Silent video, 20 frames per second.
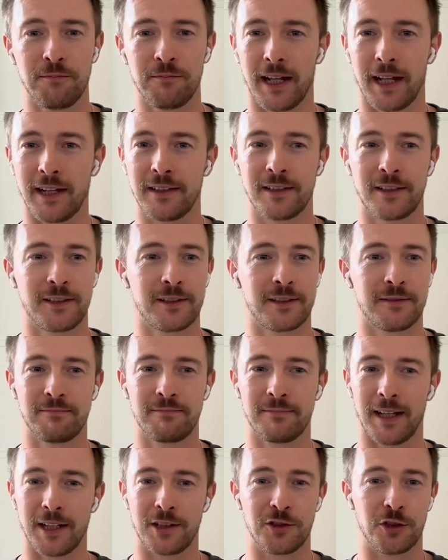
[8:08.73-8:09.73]
that's
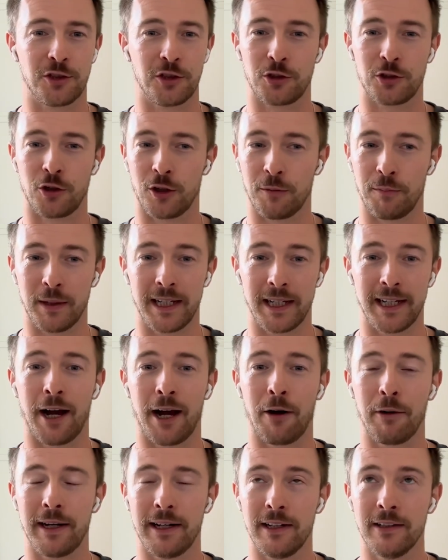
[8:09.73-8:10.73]
just got to be
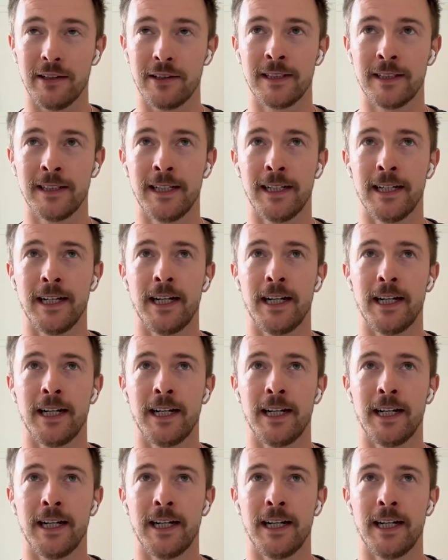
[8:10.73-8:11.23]
how it is.